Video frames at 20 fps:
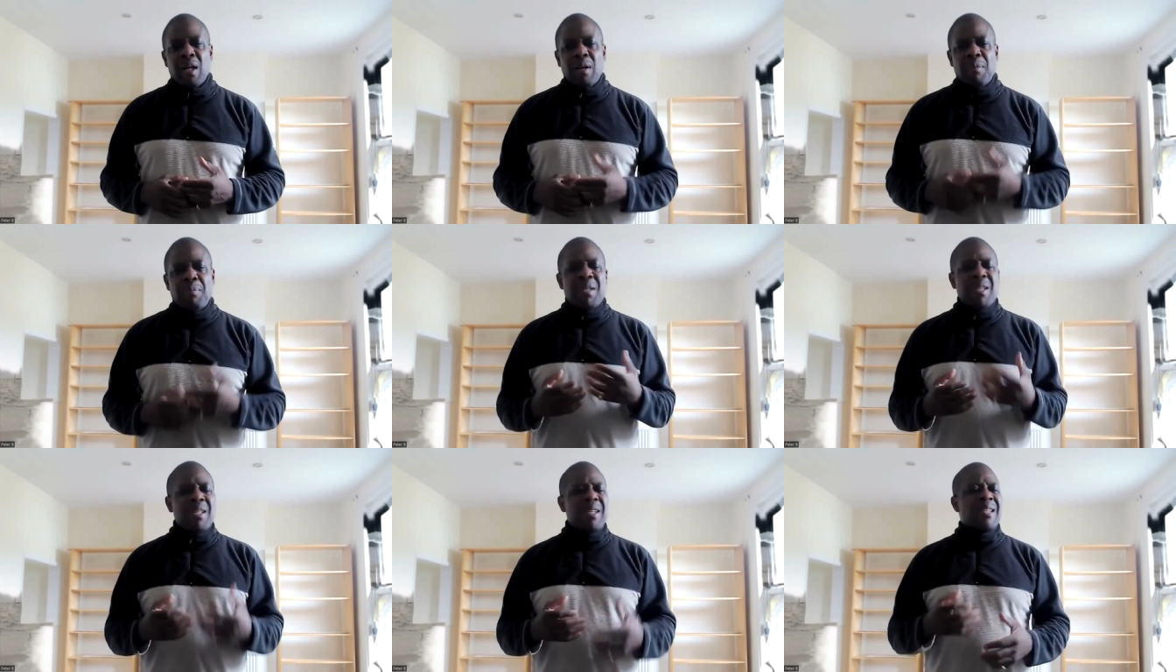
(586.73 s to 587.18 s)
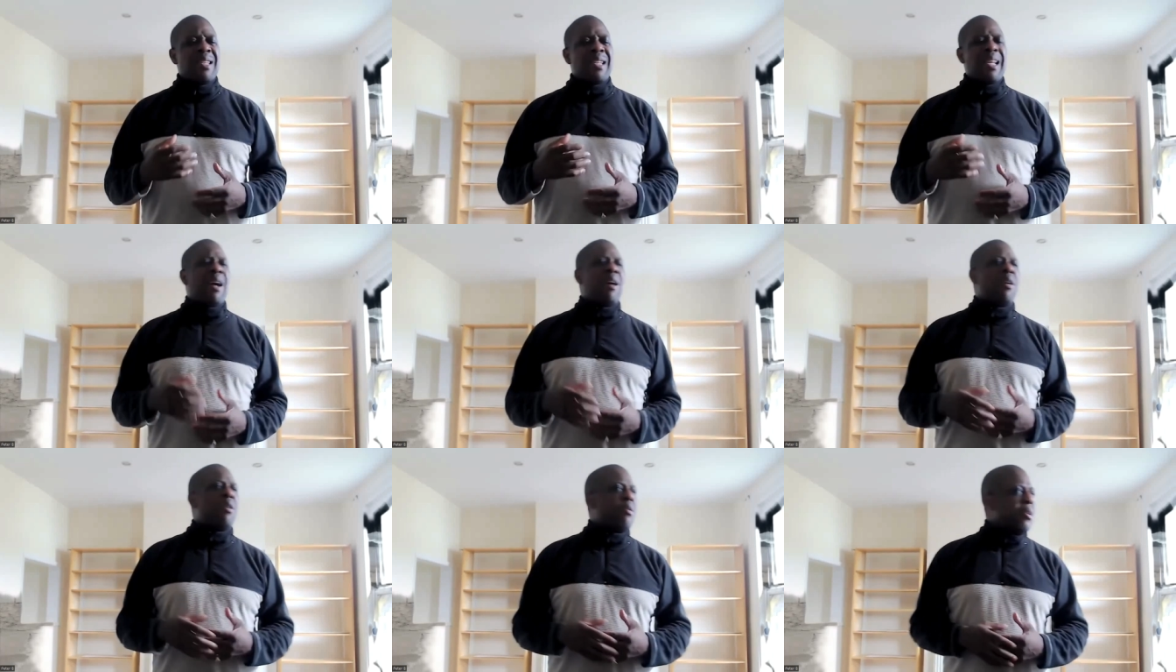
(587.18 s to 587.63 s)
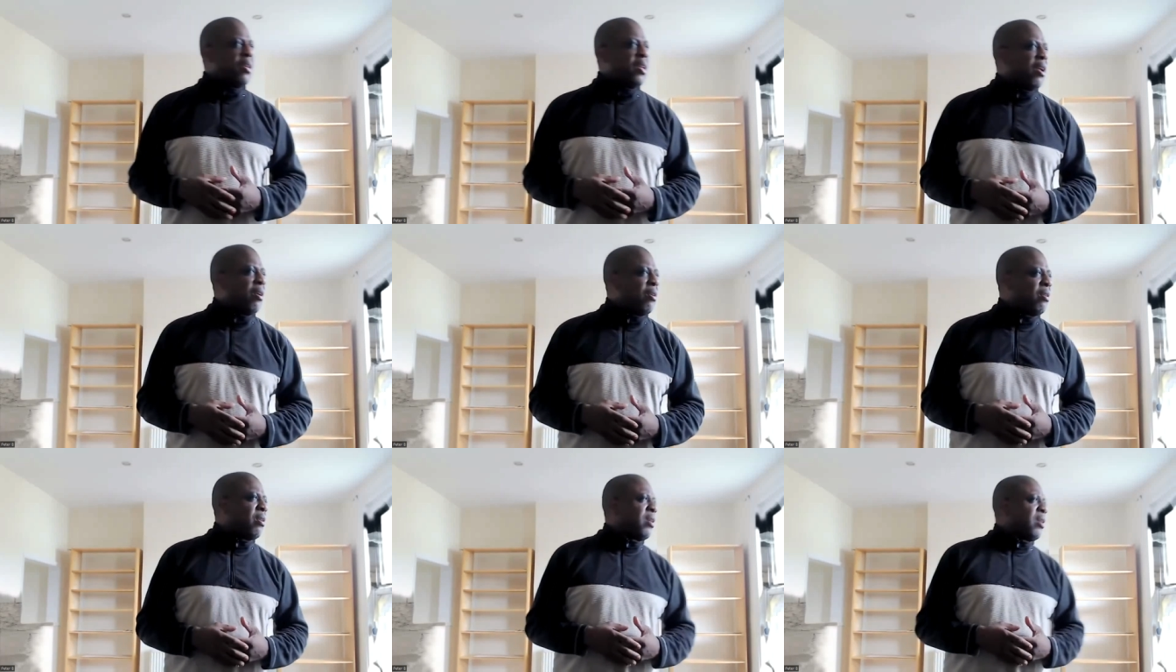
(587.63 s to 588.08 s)
I mean, this is how,
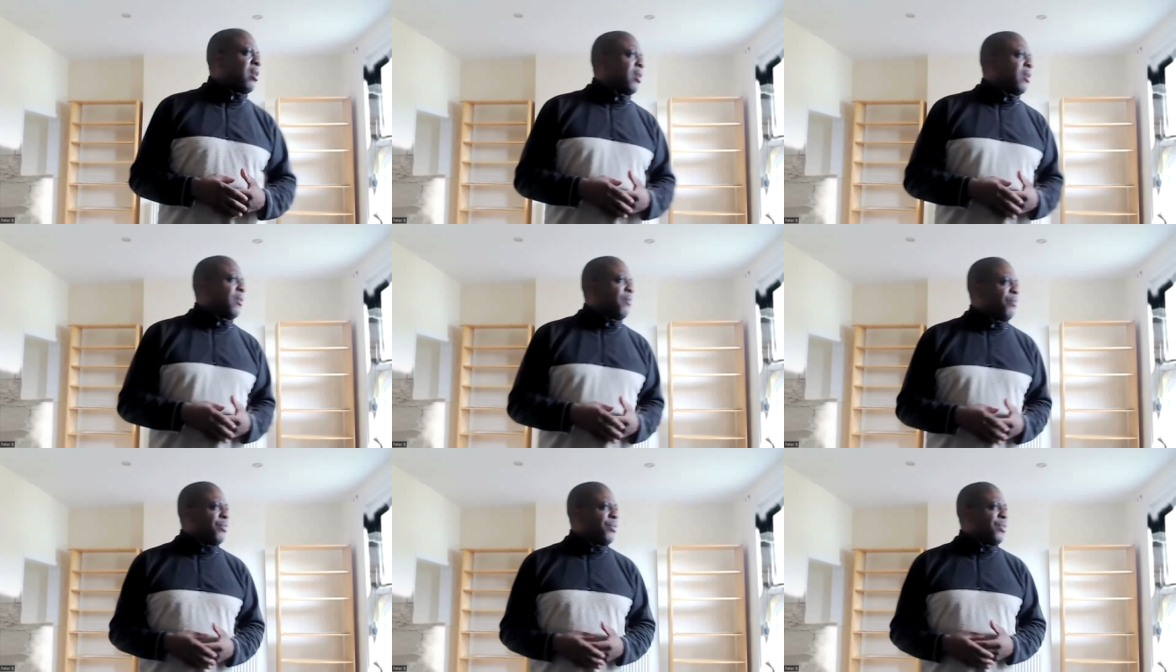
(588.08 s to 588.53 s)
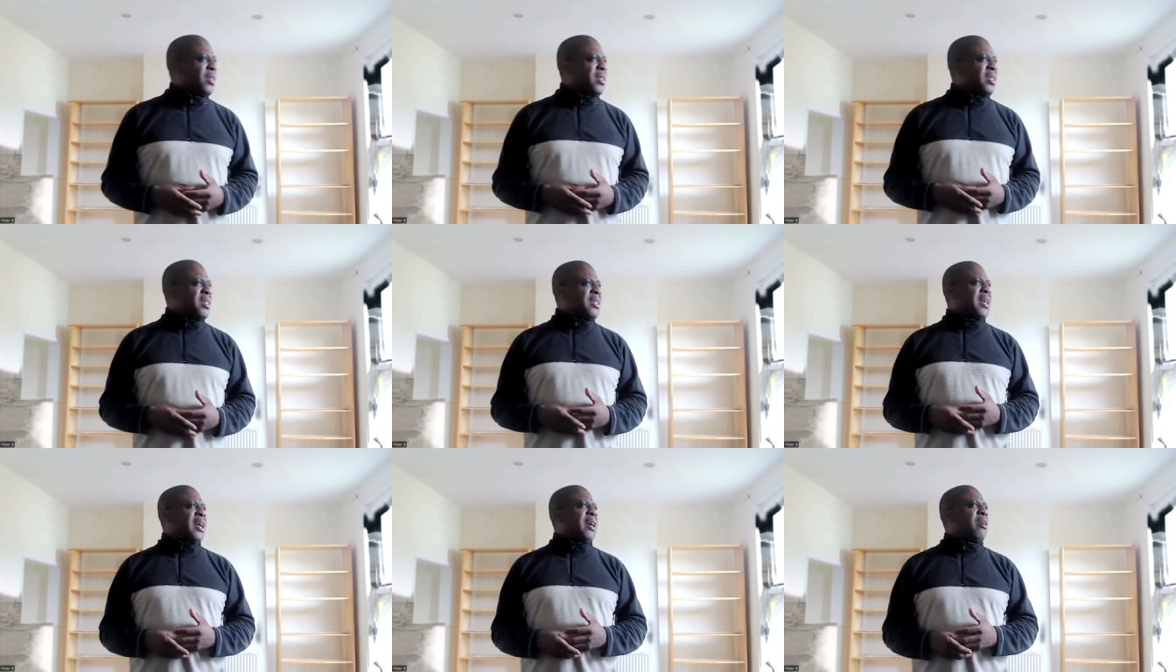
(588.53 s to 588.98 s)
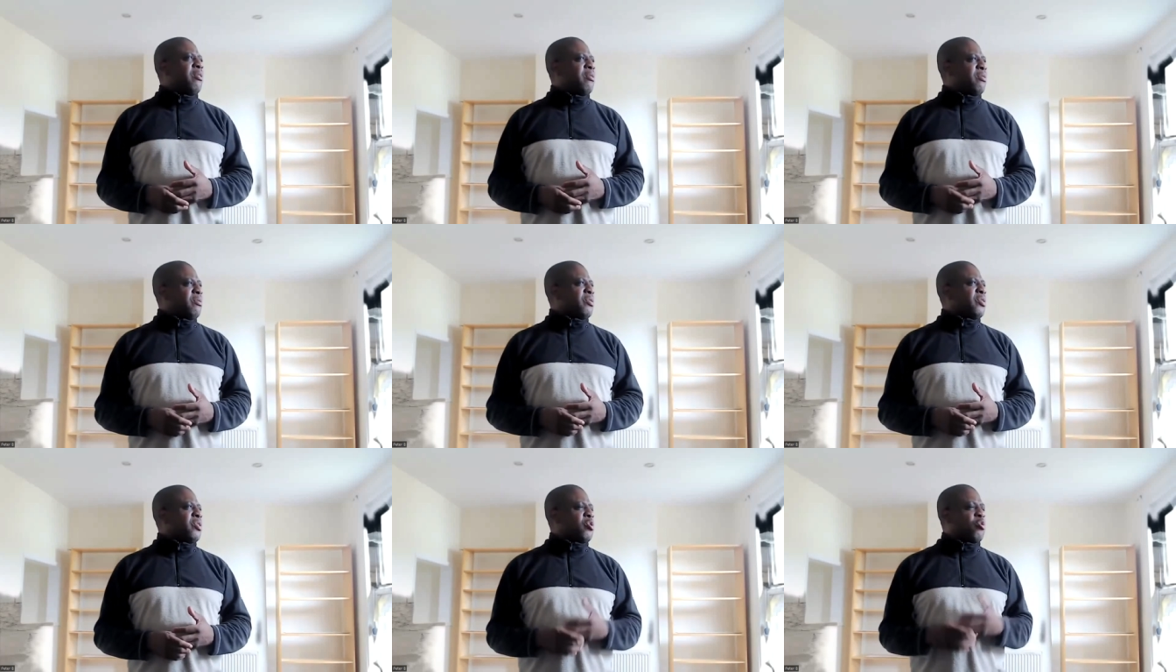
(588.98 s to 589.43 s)
you know, this is
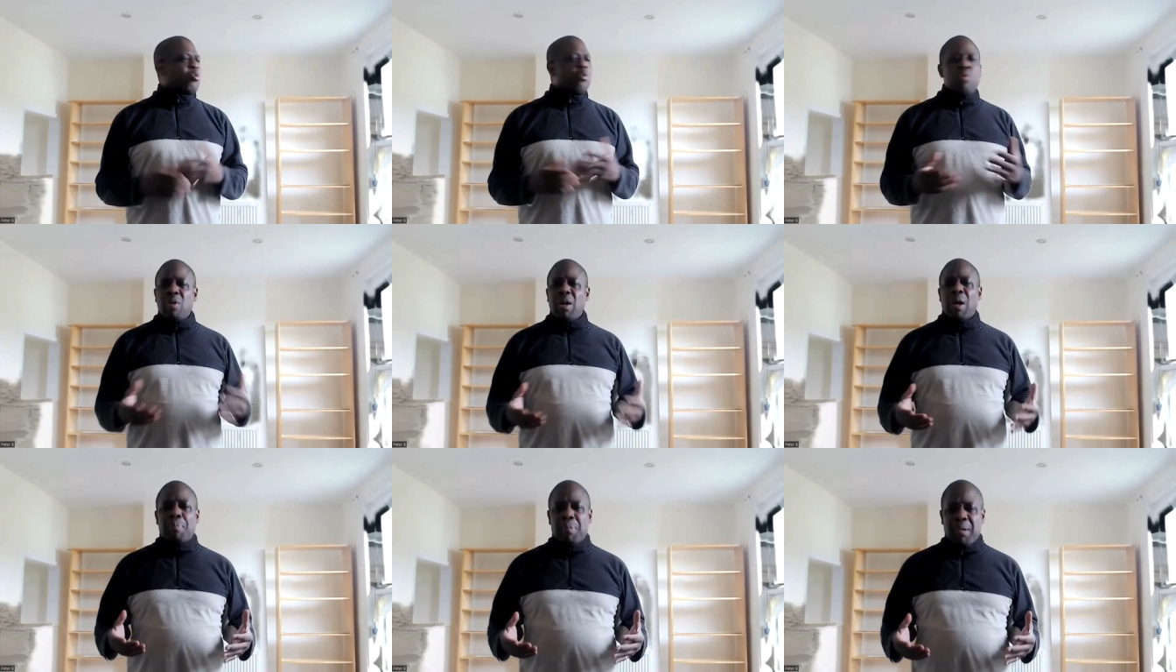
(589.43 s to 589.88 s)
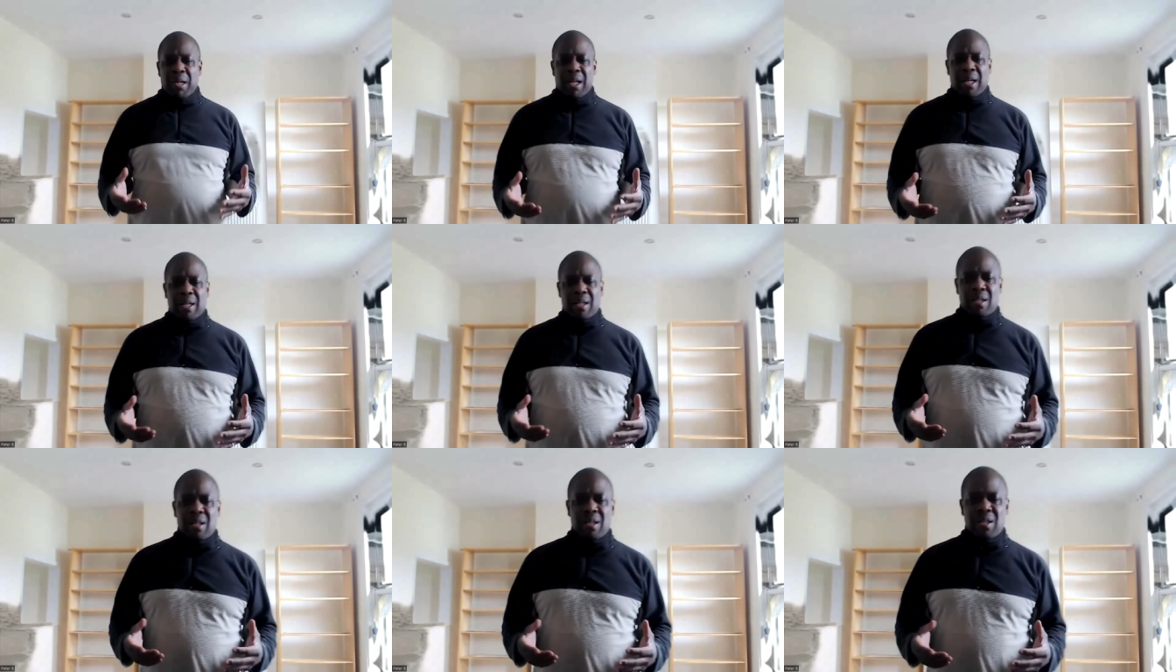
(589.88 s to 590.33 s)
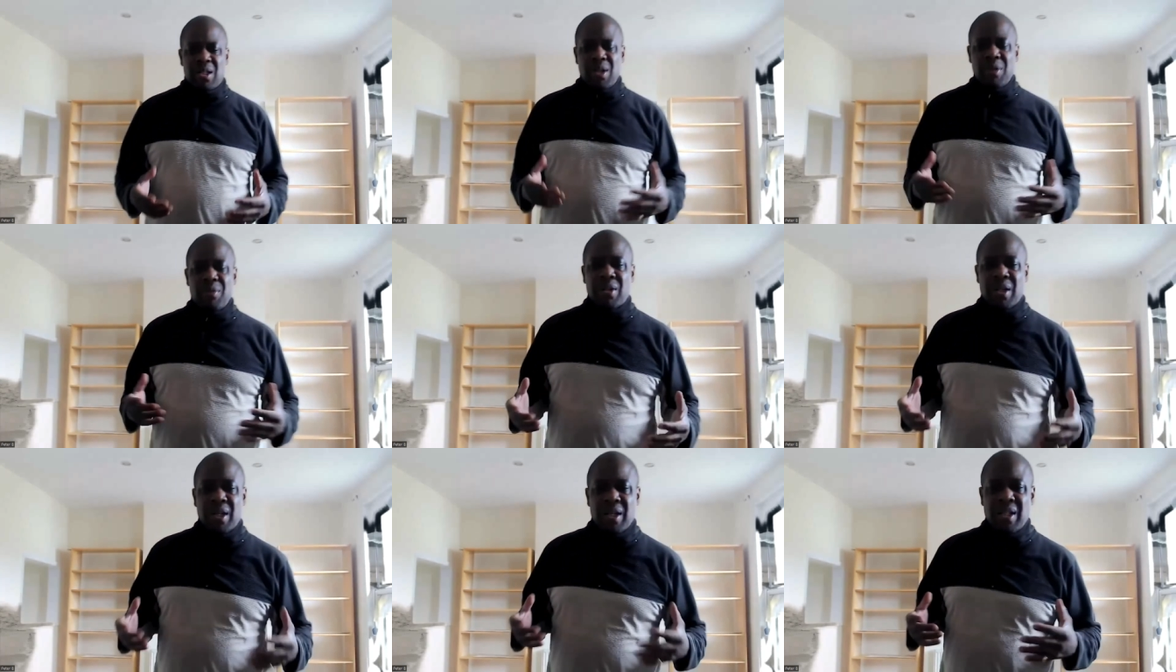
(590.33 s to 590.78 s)
how screwed up it is.
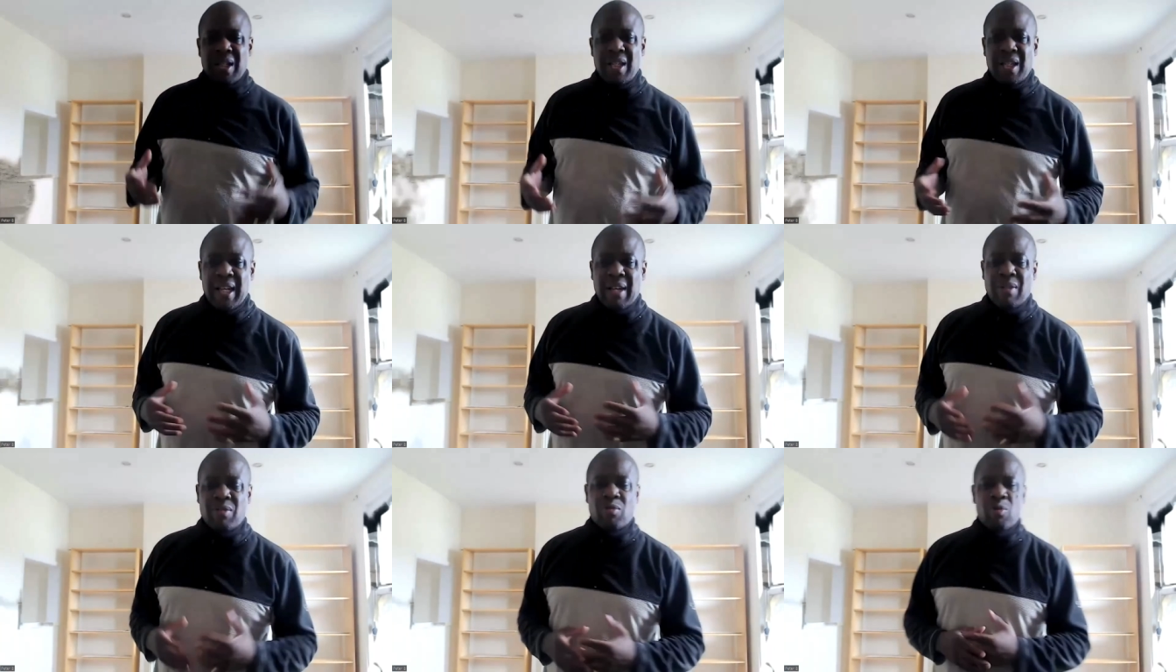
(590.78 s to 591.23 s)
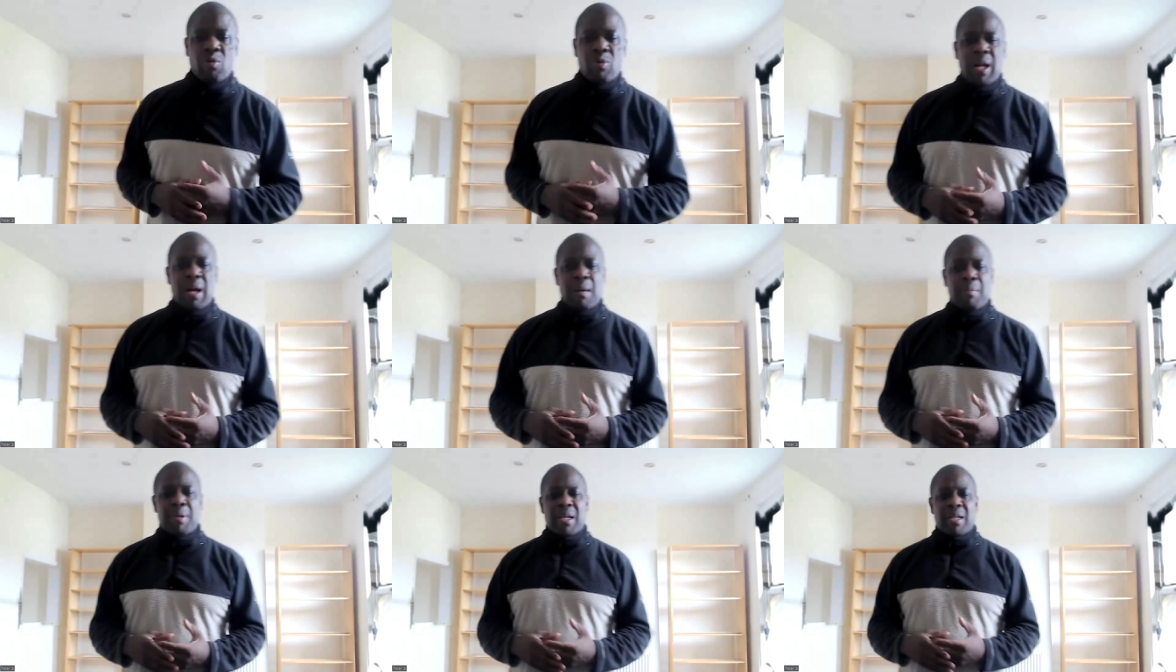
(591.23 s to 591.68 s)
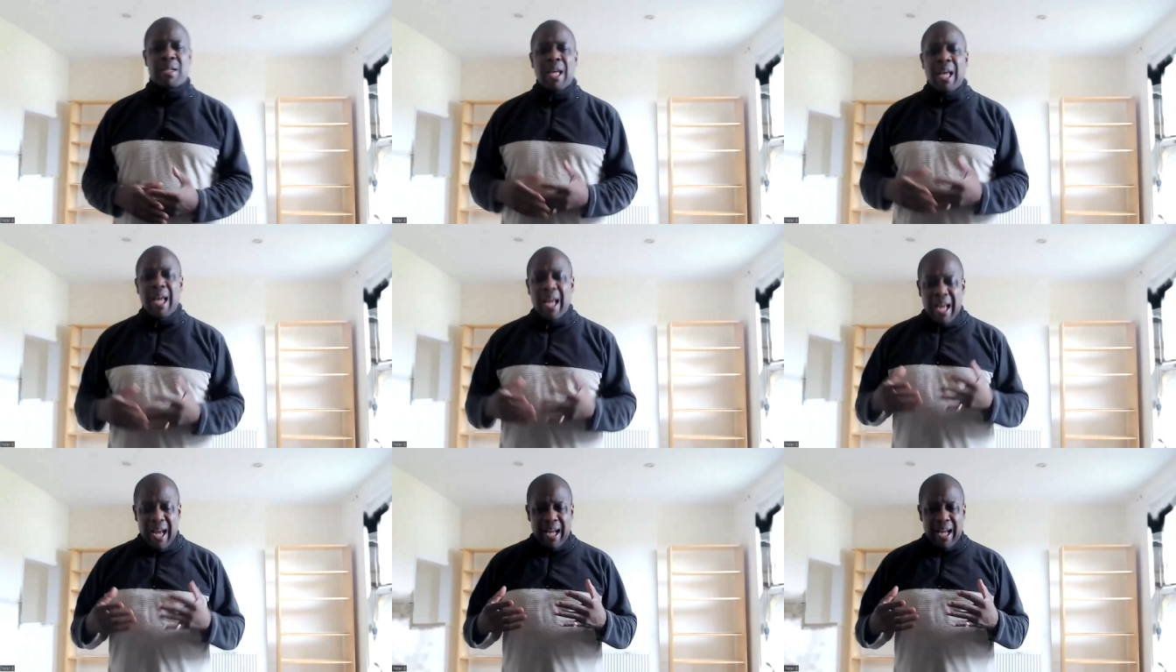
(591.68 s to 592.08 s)
Seriously, this is how screwed up it is.